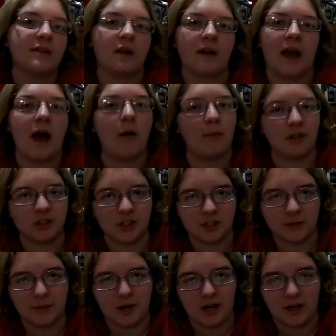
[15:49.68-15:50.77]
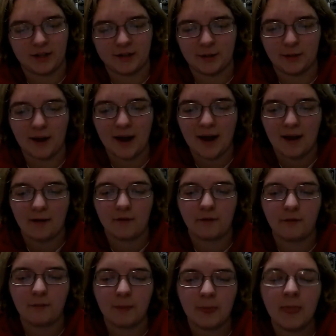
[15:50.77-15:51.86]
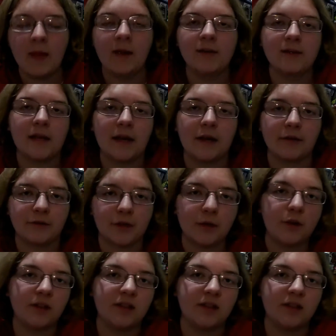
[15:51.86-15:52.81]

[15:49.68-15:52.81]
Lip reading: on how much experience you have. Take your total